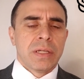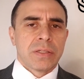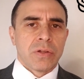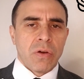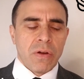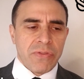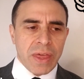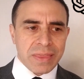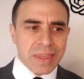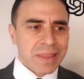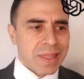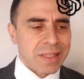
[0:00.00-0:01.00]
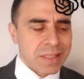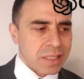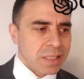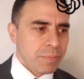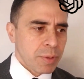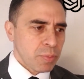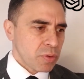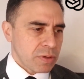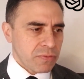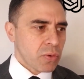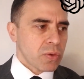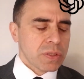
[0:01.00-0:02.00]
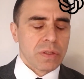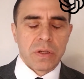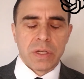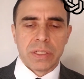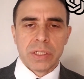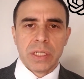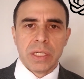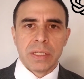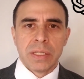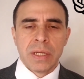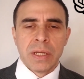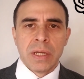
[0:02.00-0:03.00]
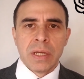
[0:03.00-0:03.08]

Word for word: So if they think that it's acceptable, then of course they're going to cheat.